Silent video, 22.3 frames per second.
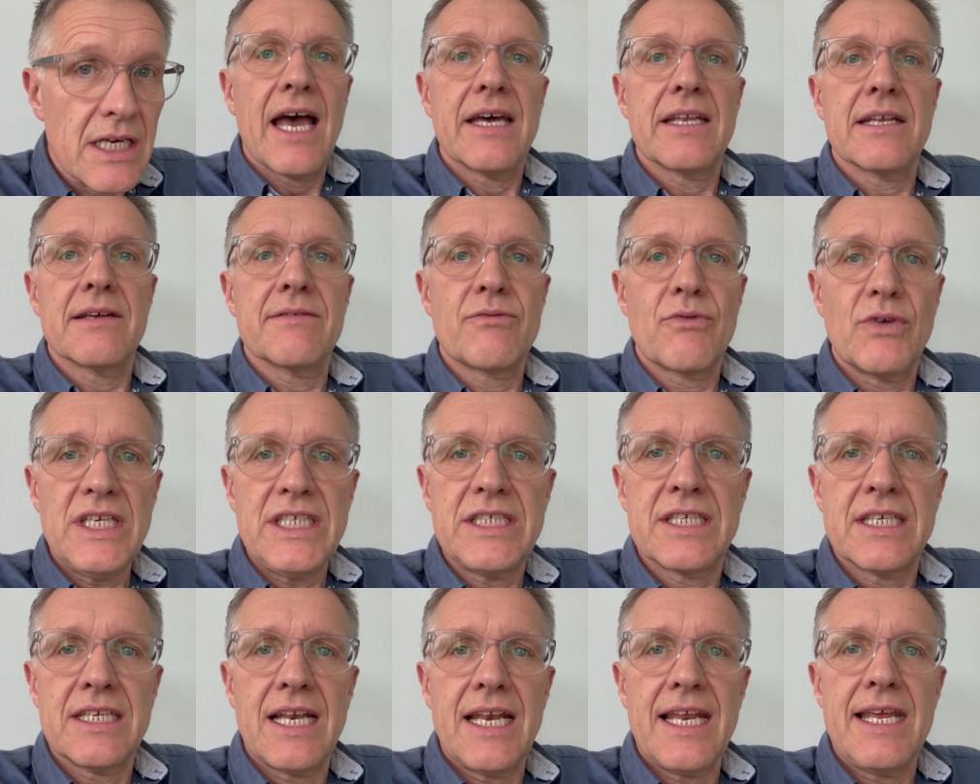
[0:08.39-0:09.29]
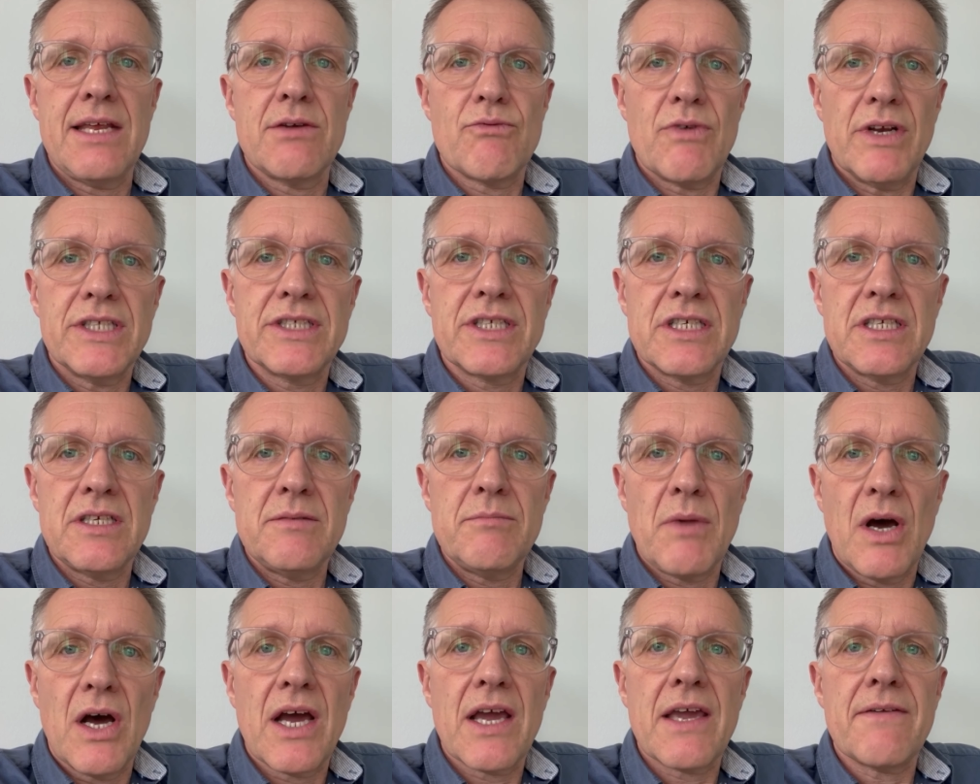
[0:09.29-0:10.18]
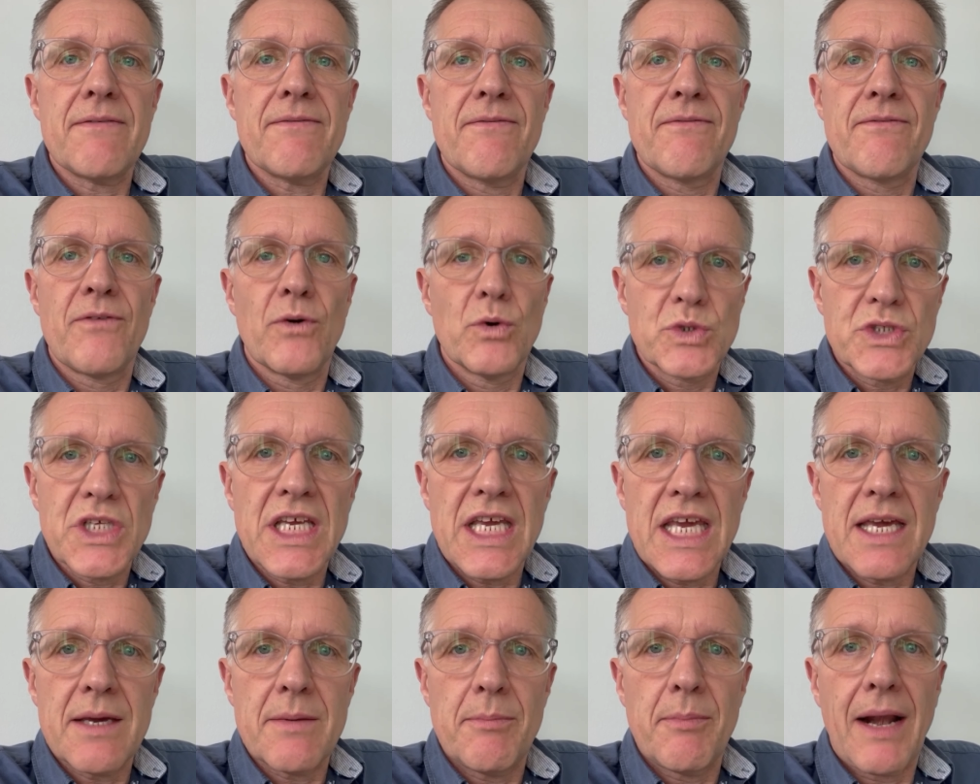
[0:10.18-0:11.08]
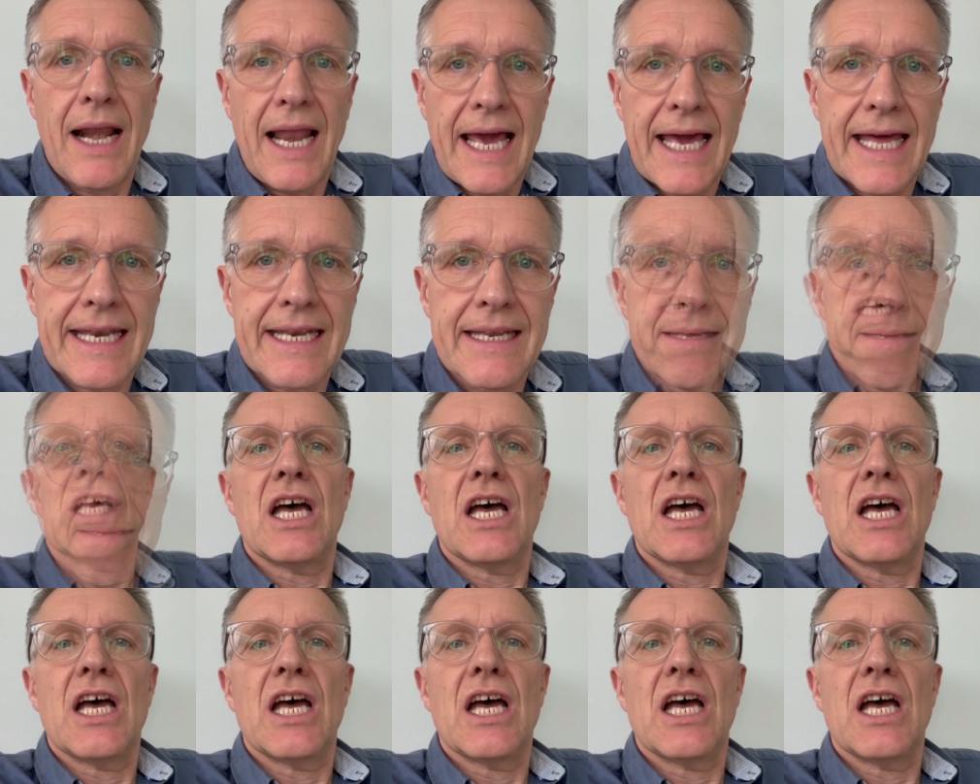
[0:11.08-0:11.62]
and I've recently written my 40-year plan.